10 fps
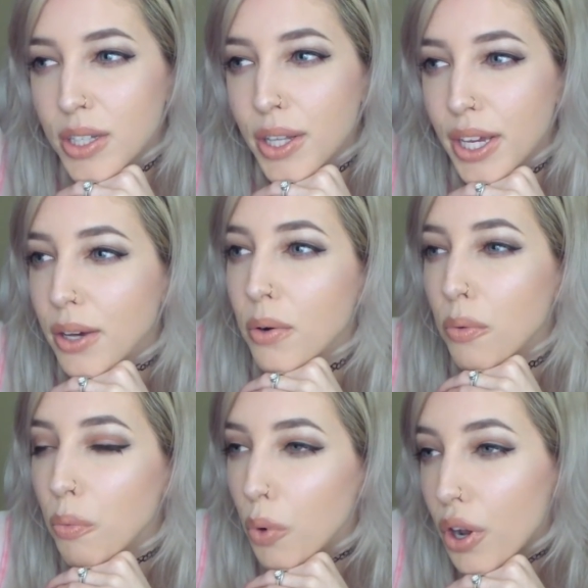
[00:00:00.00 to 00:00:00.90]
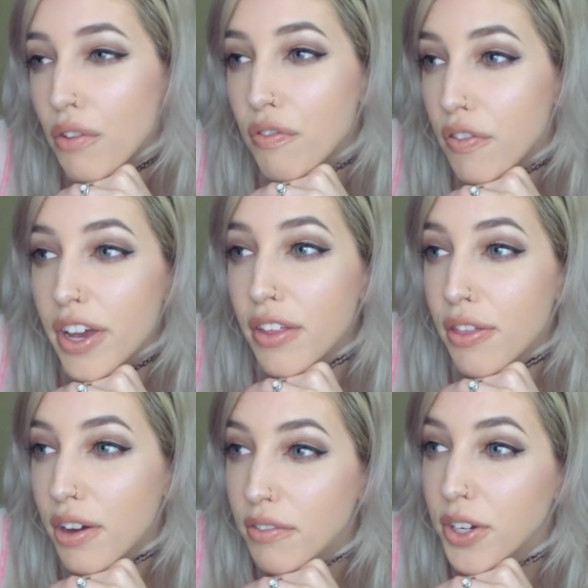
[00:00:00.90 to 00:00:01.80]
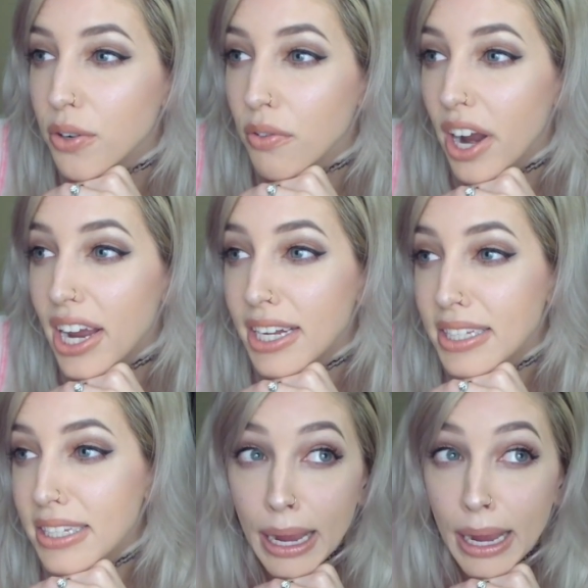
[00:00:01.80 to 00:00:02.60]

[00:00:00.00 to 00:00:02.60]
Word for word: like one fifth of your rate,